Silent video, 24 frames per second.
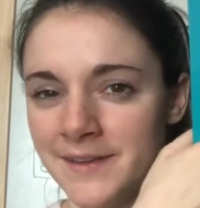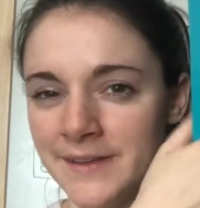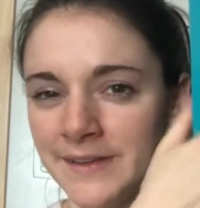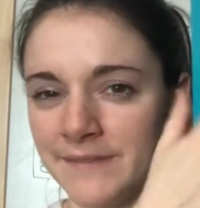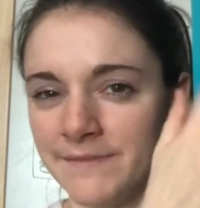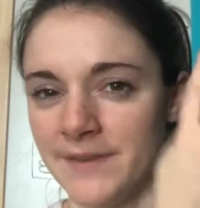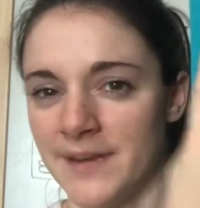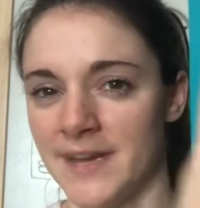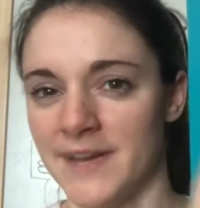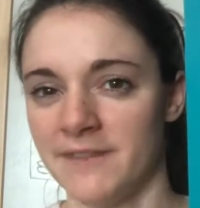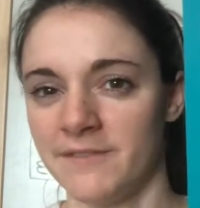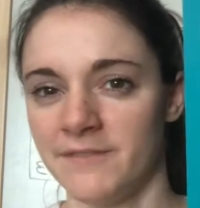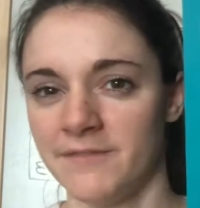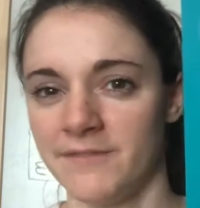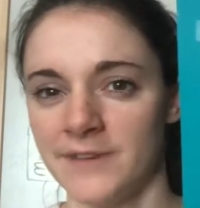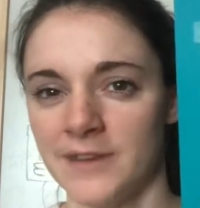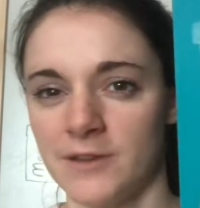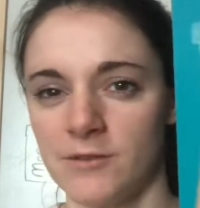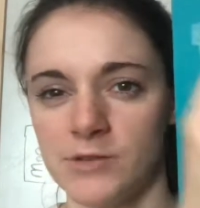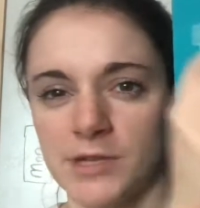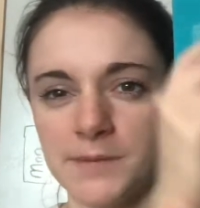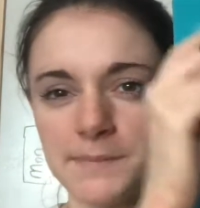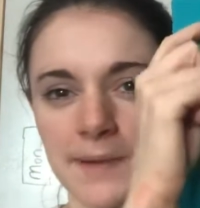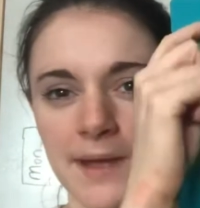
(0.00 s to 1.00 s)
If I
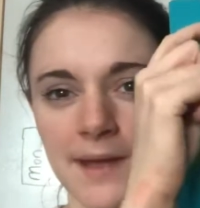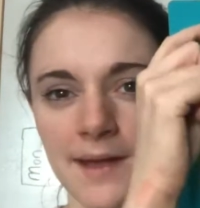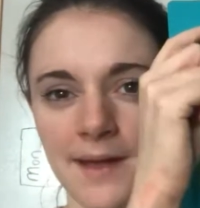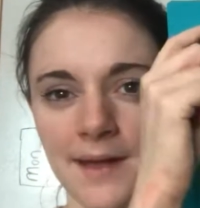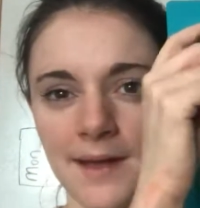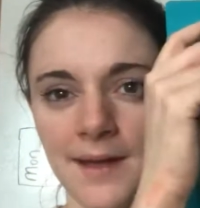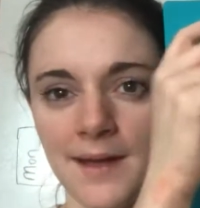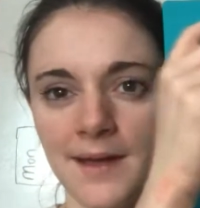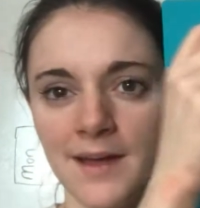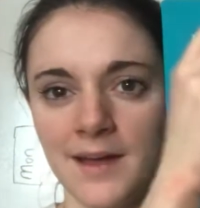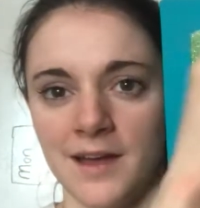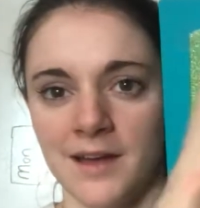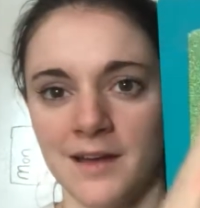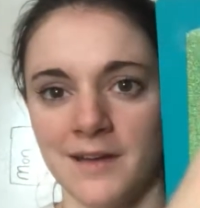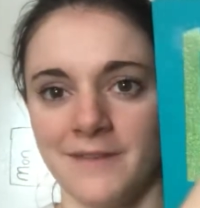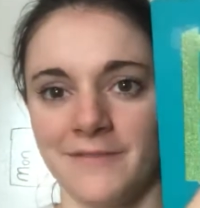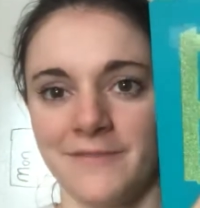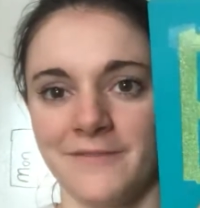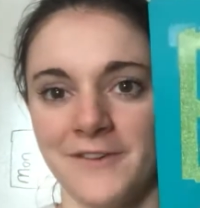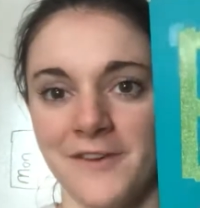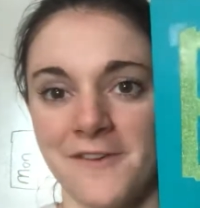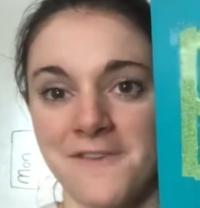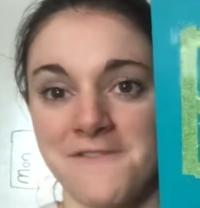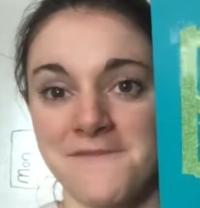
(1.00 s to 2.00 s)
filled up
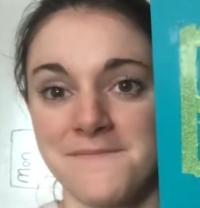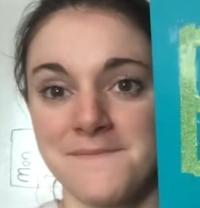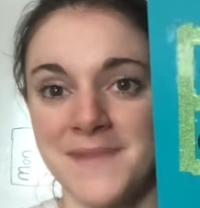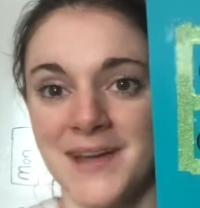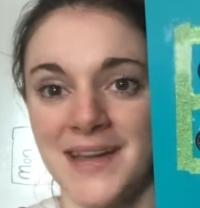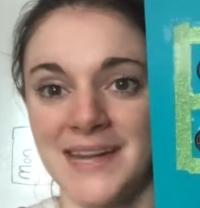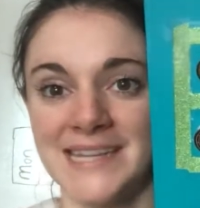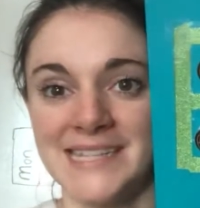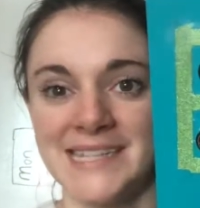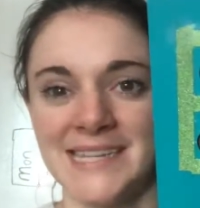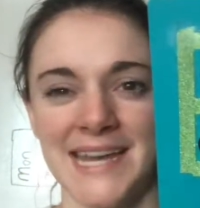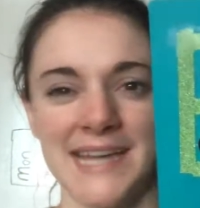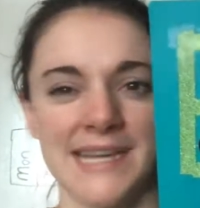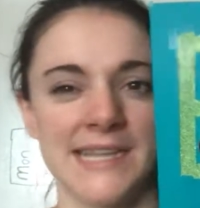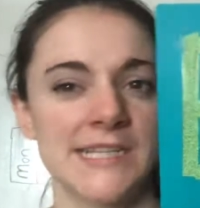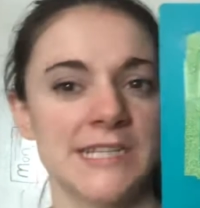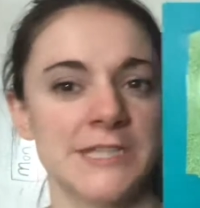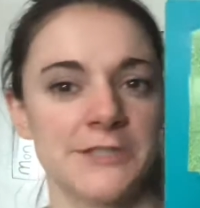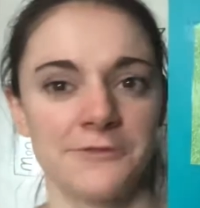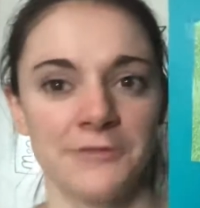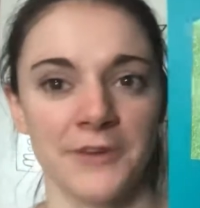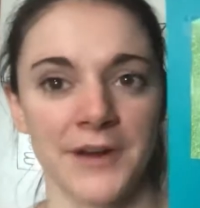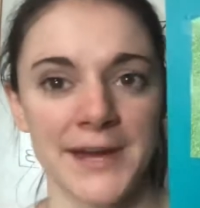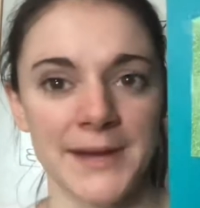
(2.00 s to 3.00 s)
half of my
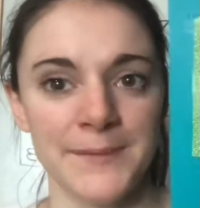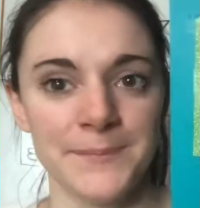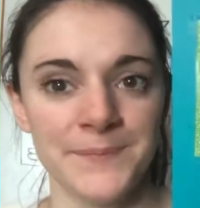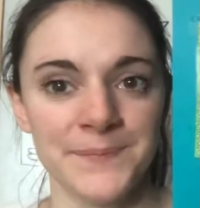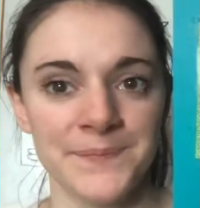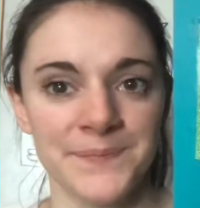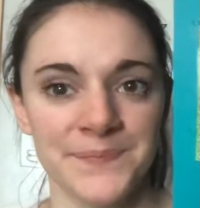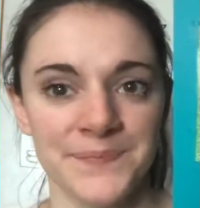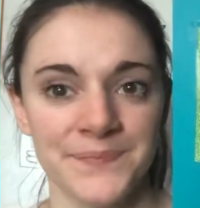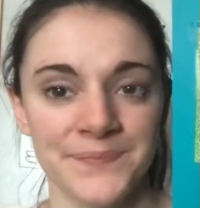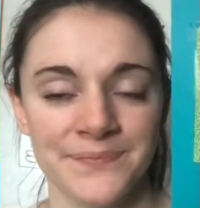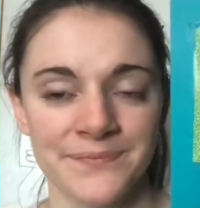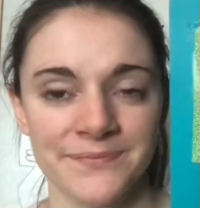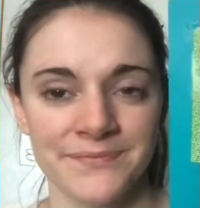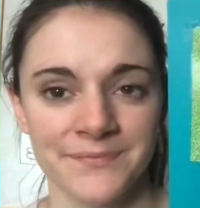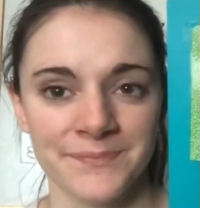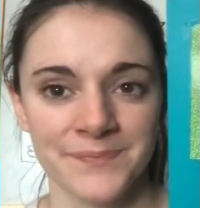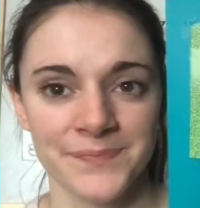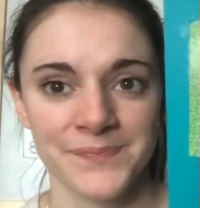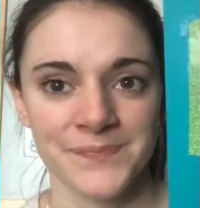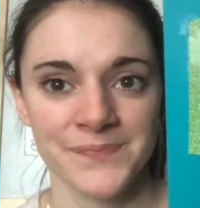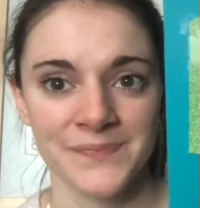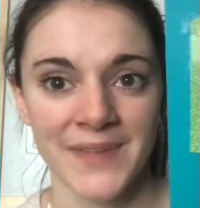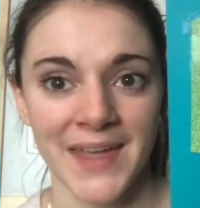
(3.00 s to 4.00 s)
tens frame,
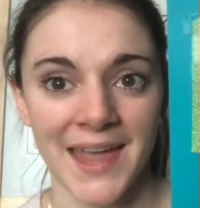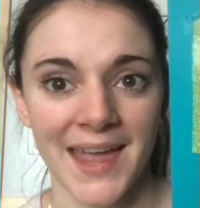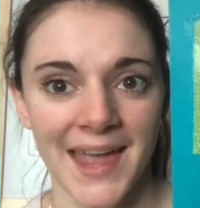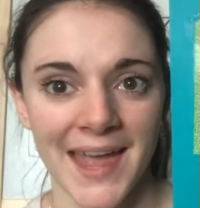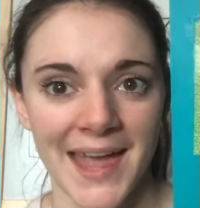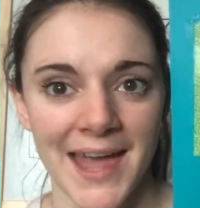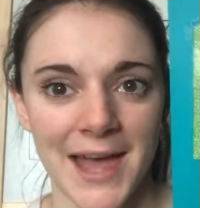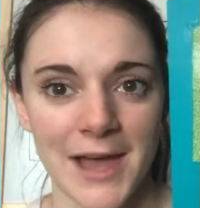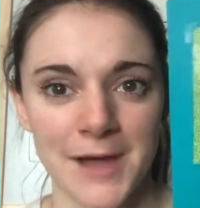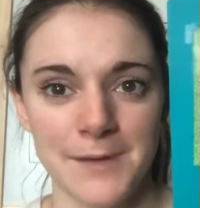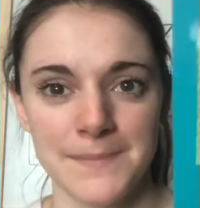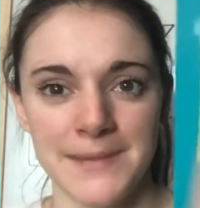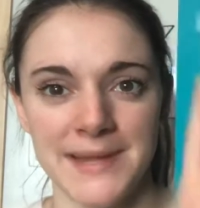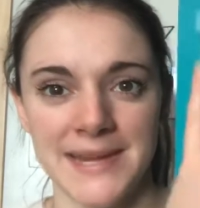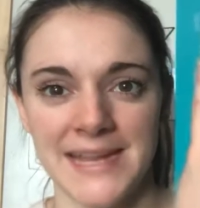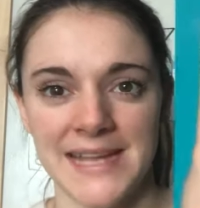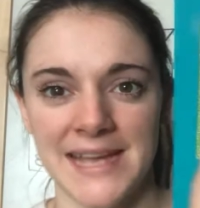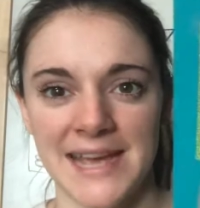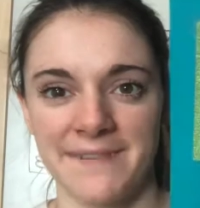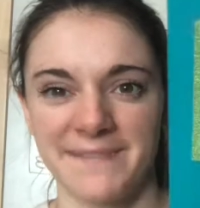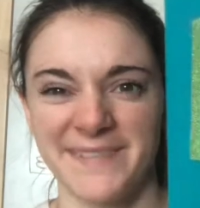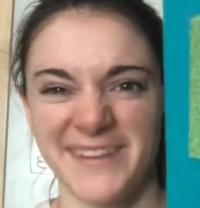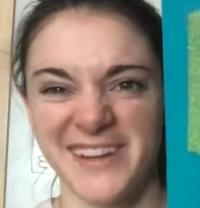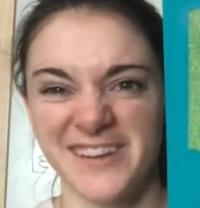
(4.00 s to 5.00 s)
how many
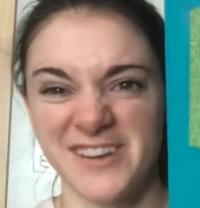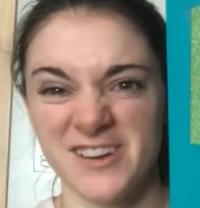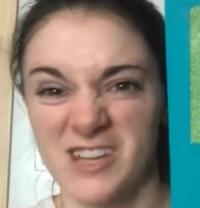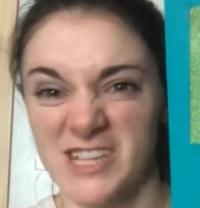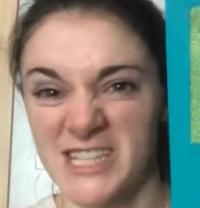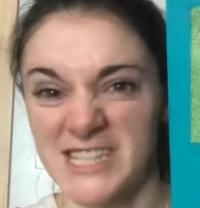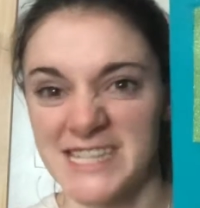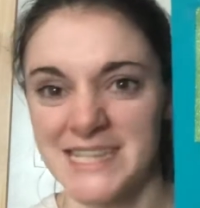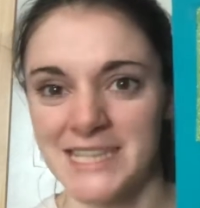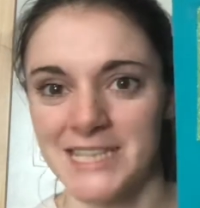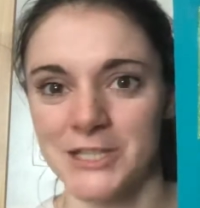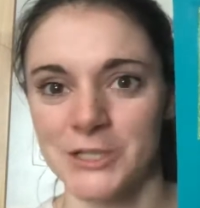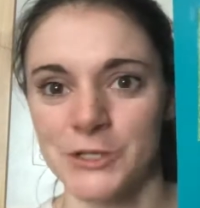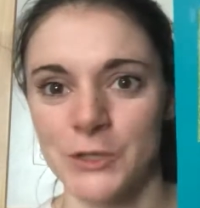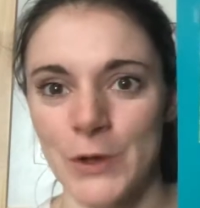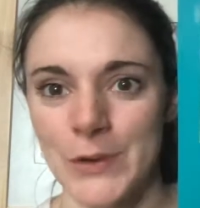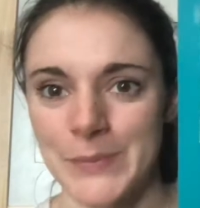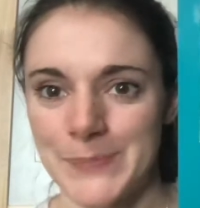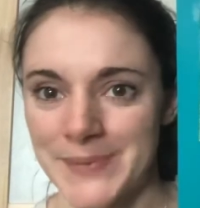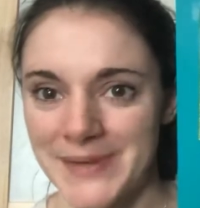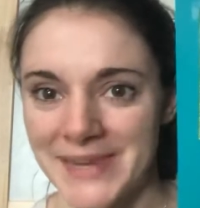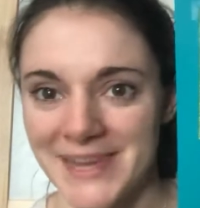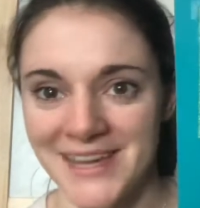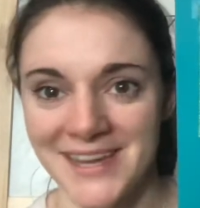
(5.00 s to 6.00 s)
have I got in the
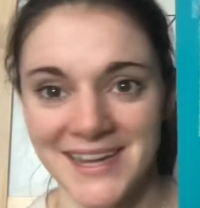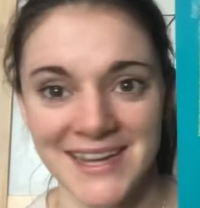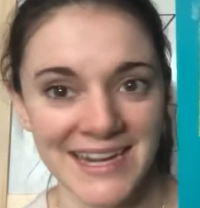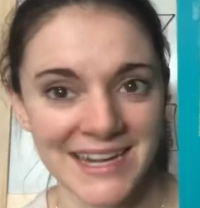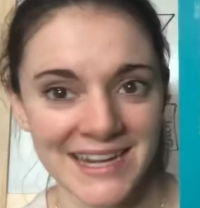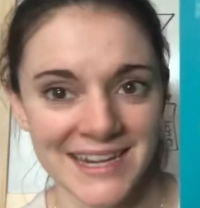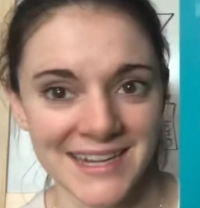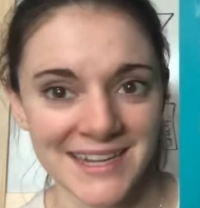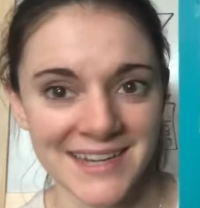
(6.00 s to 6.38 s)
top line?